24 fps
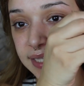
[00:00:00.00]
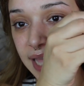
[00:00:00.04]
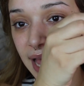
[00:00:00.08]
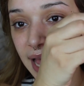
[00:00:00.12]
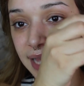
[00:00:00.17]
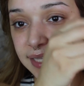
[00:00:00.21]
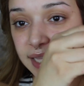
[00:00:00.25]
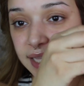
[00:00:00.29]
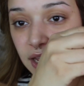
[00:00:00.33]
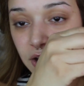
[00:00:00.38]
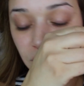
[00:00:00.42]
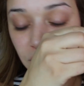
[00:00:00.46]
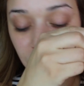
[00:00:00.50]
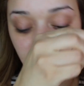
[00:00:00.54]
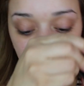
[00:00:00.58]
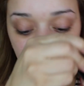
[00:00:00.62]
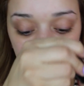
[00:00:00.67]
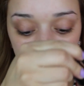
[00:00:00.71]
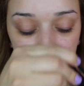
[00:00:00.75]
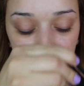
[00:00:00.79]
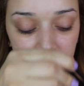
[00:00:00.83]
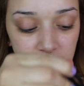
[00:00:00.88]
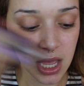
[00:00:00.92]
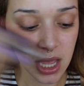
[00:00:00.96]
It has like a
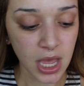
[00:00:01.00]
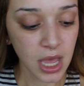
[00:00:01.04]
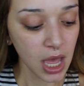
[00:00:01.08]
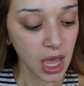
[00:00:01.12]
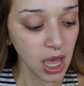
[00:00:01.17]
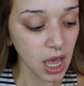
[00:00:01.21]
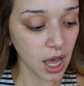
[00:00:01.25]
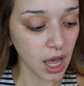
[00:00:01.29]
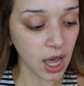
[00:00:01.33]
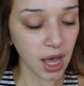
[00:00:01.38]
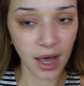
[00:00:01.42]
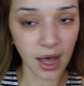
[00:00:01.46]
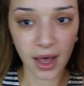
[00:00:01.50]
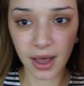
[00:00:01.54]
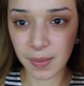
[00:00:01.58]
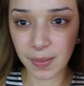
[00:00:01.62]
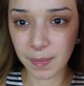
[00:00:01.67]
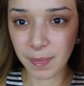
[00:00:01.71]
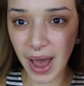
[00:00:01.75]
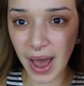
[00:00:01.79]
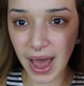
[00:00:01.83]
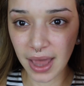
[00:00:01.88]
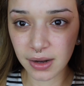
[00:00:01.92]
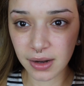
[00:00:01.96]
red
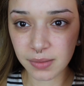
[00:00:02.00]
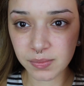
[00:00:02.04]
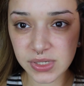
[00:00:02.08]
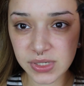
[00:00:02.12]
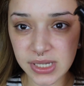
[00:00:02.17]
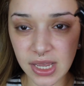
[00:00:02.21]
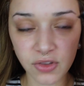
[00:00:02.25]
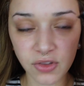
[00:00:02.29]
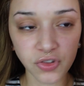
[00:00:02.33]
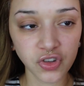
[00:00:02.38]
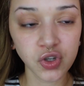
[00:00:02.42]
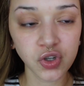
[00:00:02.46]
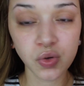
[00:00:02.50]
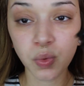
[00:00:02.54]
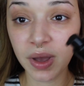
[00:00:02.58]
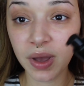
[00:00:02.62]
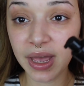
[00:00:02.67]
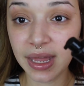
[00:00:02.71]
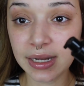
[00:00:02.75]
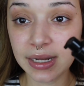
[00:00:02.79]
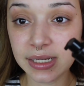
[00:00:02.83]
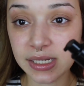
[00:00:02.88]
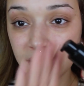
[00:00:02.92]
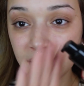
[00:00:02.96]
bottom tinge to
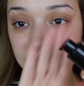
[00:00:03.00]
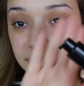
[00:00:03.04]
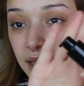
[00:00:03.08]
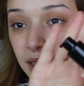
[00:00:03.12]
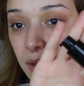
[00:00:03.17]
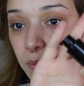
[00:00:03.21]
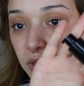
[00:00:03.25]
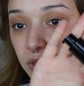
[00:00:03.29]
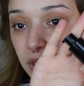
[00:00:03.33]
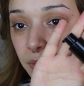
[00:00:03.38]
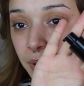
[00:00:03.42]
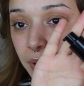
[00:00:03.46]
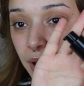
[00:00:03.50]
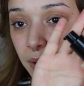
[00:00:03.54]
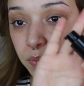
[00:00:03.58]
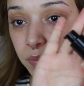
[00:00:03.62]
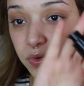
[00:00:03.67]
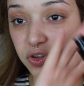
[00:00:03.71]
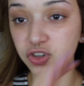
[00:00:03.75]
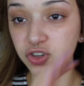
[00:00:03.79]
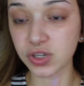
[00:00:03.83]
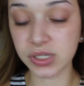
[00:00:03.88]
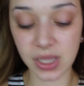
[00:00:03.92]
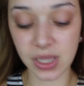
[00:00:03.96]
it and it does come with a pump,
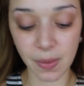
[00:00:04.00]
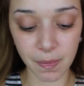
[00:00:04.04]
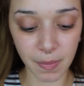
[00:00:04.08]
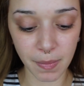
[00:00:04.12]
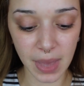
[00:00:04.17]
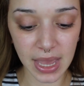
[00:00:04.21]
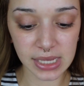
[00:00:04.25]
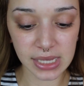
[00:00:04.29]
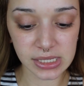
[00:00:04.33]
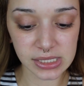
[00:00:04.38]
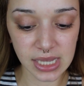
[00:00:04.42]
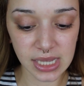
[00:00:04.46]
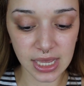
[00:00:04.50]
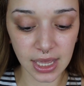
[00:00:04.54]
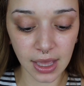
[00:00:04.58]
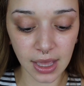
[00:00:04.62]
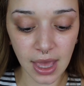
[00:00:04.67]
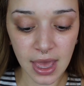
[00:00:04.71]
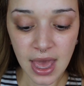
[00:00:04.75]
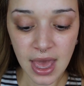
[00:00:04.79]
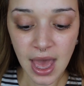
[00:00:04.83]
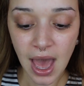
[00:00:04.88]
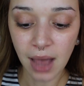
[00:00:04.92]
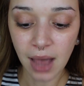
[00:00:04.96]
which is
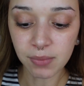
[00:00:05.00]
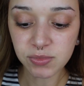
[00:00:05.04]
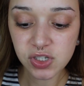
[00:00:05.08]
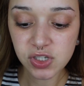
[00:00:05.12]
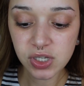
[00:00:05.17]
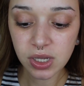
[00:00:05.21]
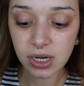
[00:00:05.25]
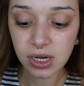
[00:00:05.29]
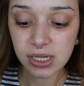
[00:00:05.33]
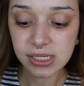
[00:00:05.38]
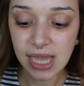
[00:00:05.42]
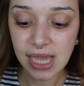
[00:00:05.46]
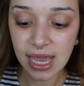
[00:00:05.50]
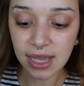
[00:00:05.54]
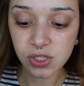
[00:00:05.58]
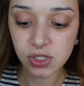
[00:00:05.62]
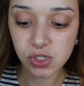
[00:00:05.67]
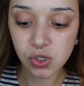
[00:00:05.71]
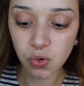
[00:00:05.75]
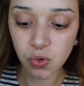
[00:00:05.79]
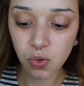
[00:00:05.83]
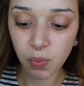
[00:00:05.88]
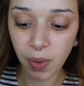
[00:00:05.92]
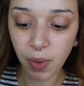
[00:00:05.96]
amazing. I'm just gonna
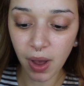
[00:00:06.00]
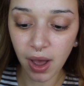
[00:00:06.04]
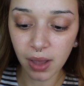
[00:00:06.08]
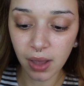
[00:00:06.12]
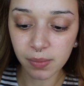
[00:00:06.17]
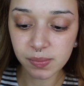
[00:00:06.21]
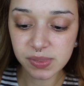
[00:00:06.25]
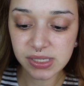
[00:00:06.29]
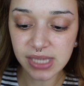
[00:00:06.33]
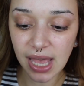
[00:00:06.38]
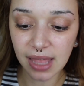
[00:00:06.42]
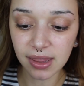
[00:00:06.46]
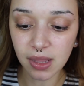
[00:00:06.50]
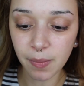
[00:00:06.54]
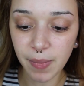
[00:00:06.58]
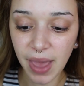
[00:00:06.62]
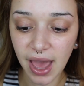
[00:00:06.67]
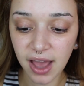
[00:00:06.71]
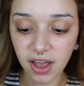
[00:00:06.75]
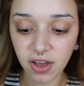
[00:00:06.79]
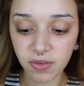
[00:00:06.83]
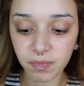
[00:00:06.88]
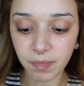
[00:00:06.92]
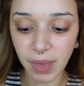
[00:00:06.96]
take 2 pumps on the
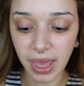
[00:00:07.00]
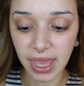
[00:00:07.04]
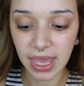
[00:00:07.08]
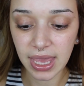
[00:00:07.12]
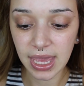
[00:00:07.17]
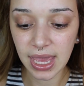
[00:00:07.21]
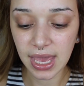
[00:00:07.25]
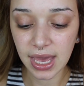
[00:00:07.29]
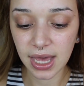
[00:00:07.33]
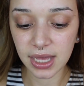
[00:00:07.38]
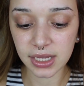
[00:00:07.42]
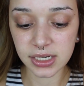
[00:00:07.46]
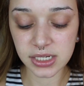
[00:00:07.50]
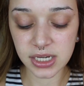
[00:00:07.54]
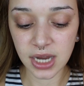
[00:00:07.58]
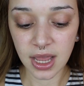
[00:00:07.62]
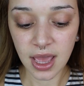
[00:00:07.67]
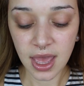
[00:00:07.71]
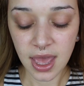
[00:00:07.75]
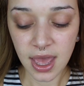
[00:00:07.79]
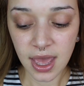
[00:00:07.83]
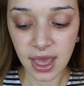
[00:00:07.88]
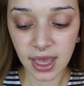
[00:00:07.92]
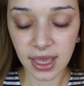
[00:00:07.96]
back of my hand
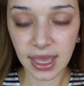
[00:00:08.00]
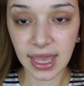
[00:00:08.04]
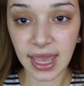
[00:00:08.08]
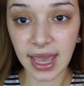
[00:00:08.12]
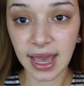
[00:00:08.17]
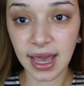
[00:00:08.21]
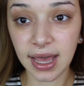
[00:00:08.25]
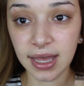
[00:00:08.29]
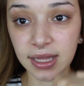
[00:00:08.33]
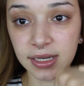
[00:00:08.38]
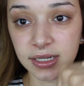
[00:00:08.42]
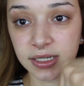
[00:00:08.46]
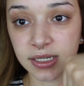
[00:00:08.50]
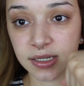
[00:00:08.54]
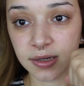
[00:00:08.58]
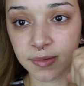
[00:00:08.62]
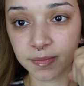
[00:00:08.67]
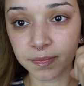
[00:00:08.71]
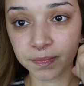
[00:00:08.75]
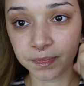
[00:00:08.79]
and